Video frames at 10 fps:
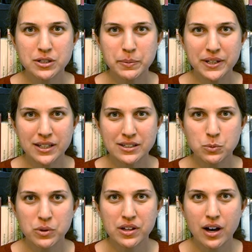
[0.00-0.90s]
it begins
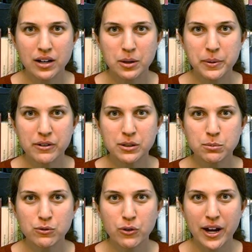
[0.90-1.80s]
with God appearing
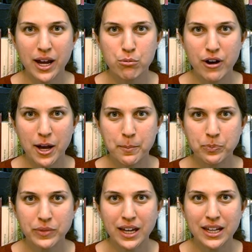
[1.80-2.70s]
before Abraham,
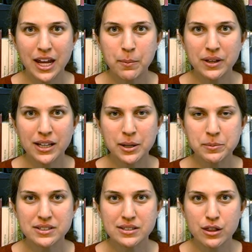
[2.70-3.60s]
enabling him
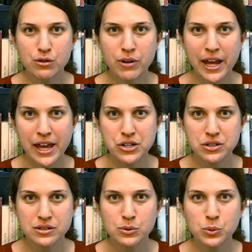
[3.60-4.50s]
to see three
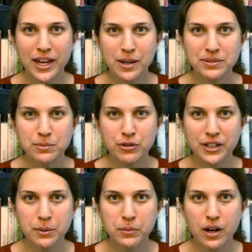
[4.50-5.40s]
angels who came to bring
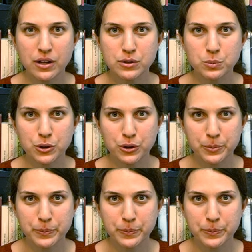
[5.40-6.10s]
him God's word.